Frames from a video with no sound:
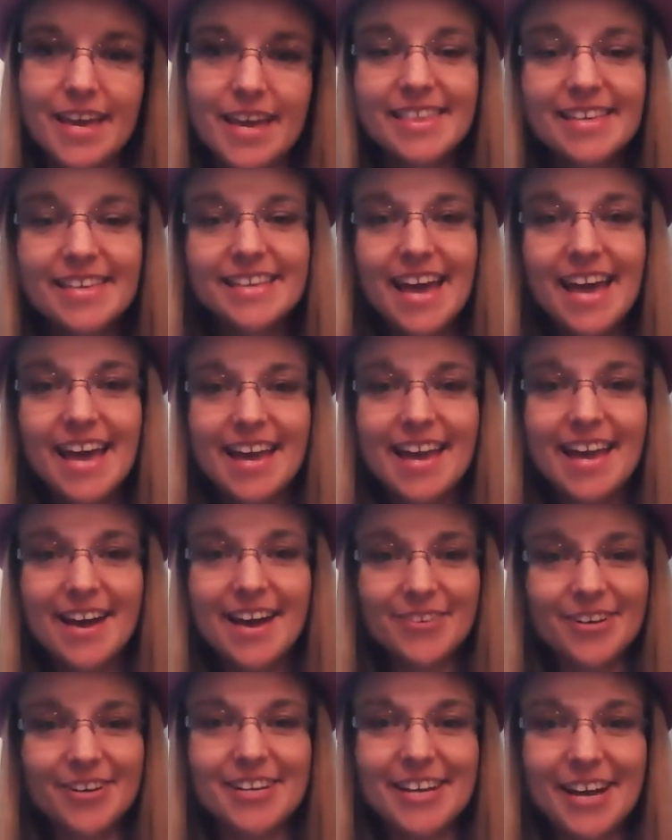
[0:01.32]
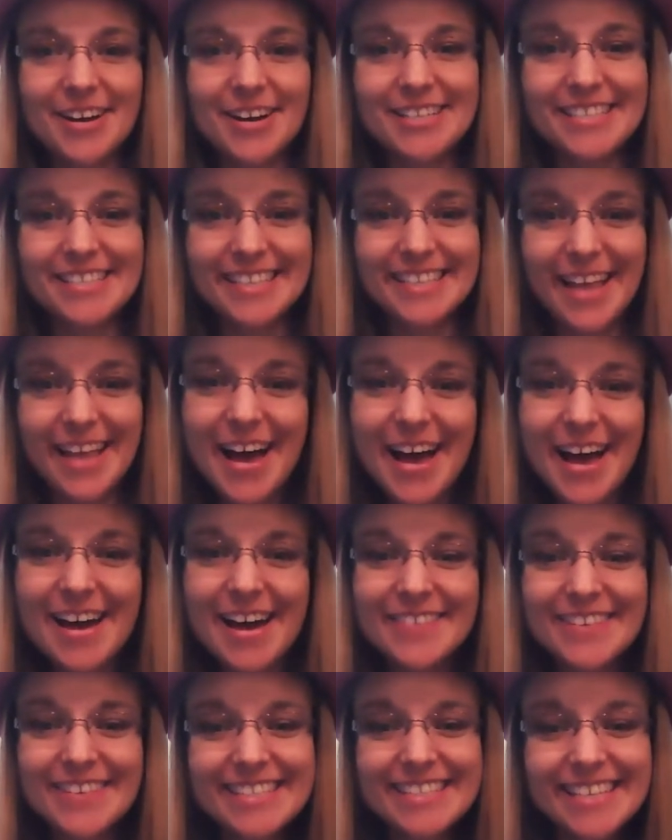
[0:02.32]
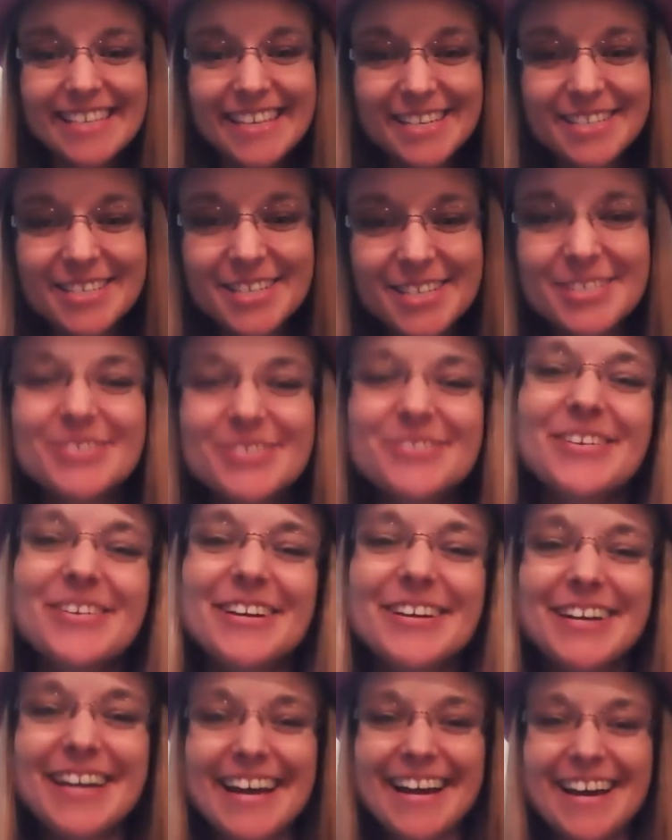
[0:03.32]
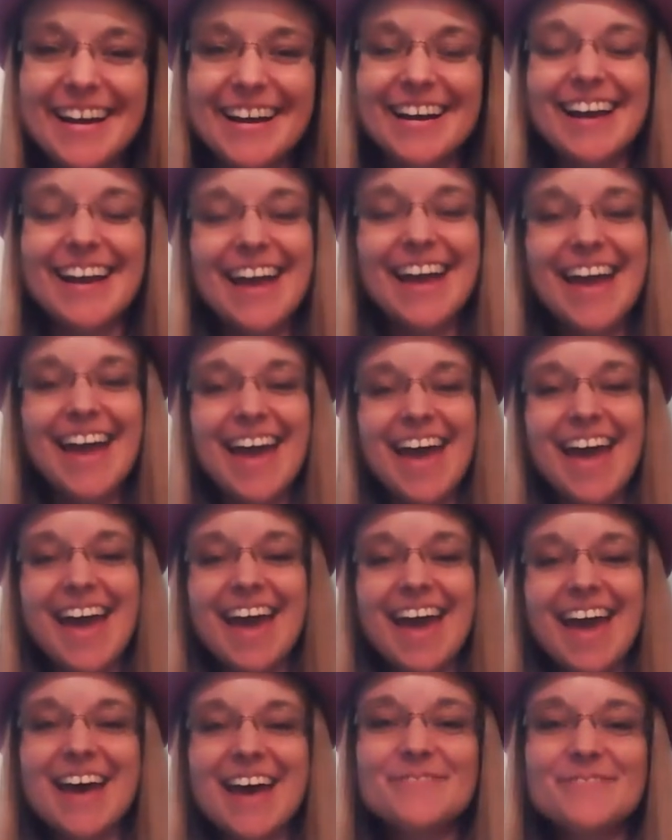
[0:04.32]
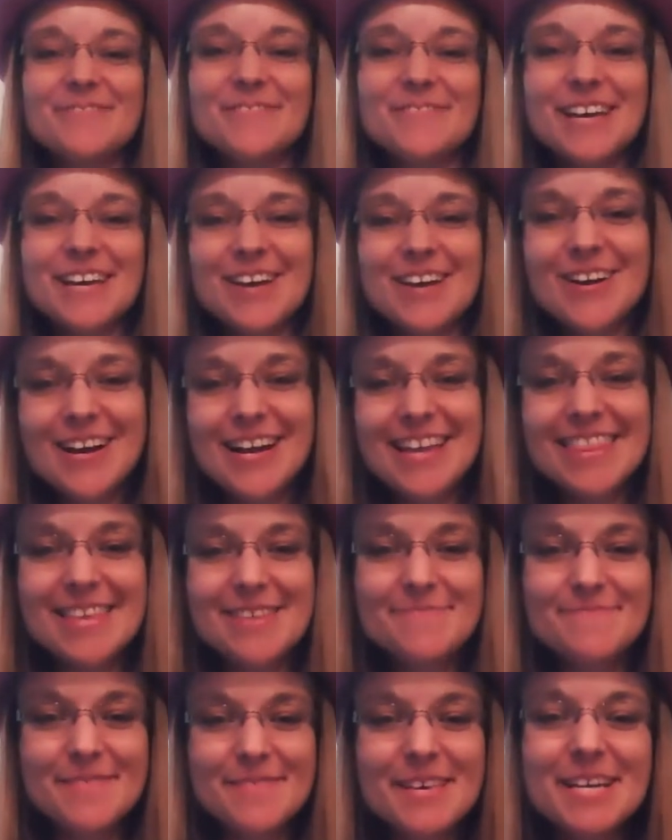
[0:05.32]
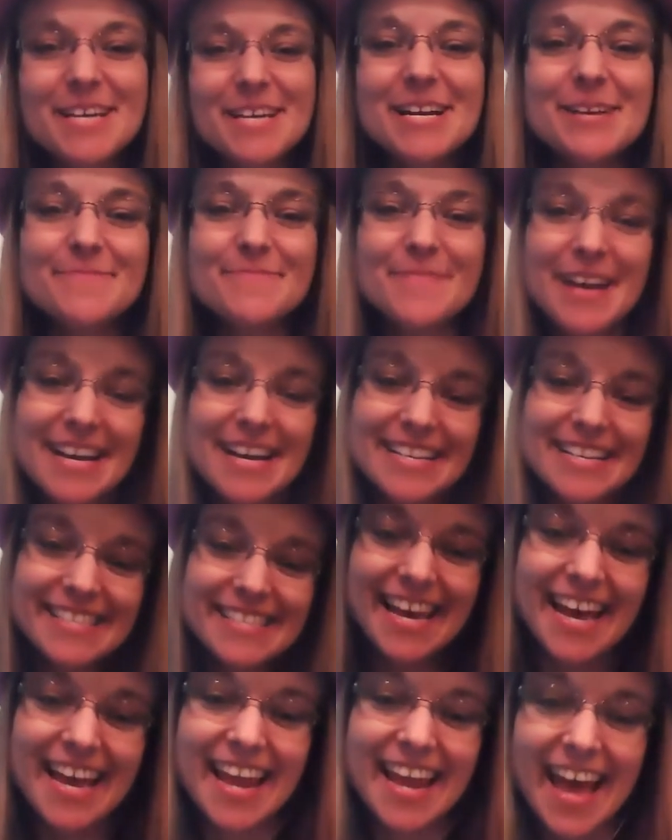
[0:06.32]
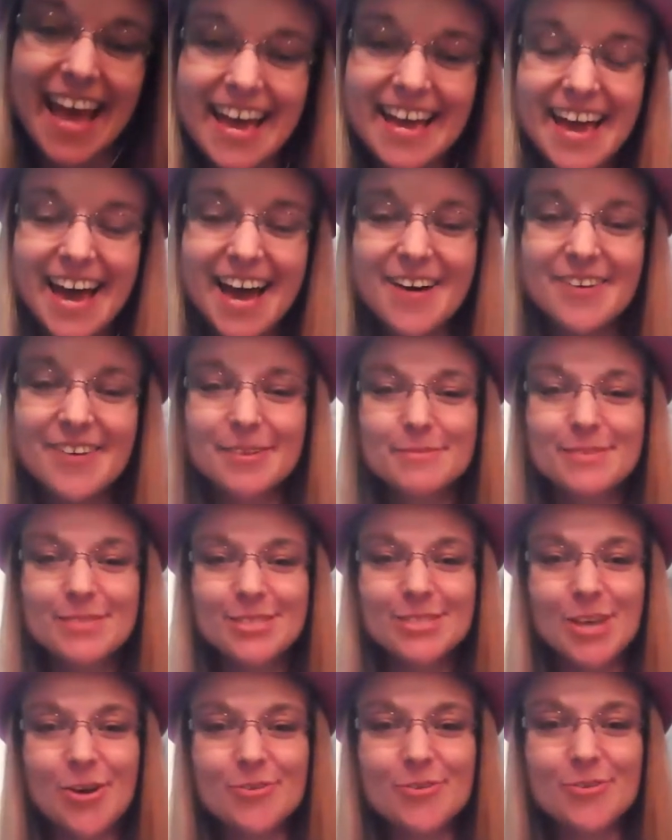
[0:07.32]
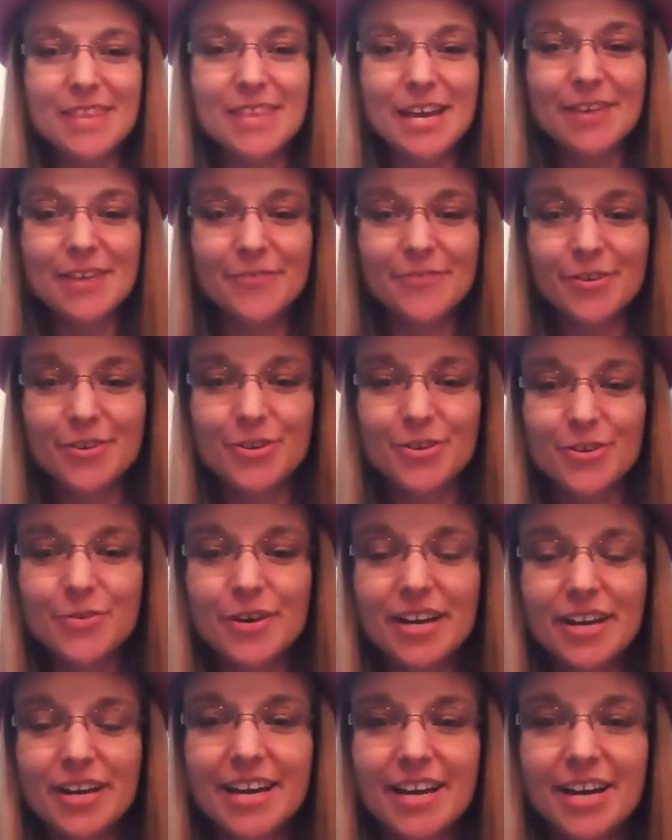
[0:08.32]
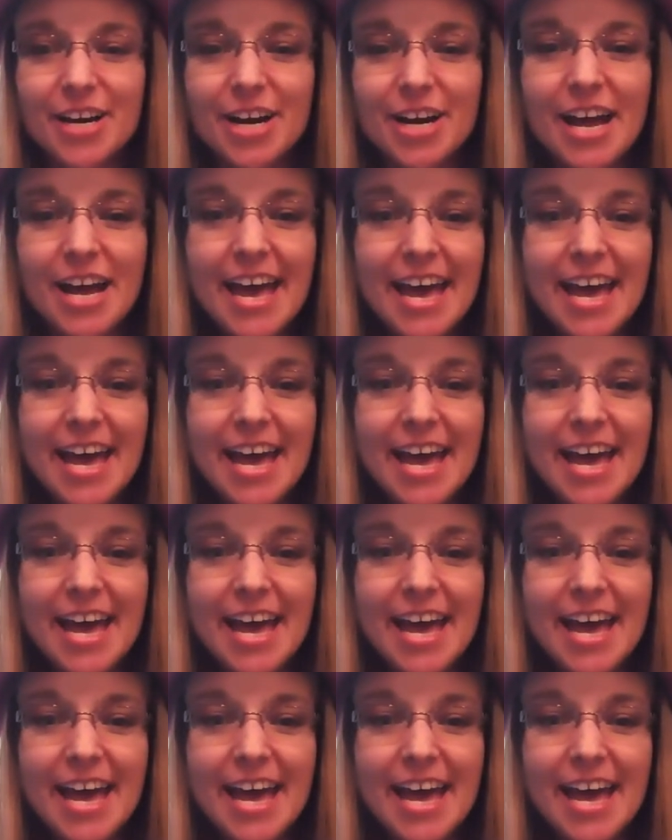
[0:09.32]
This Hangout on Air is live. It's Alicia Stringer here, and we are in the Millionaire Mindset Hangout. I'm so thankful you are here.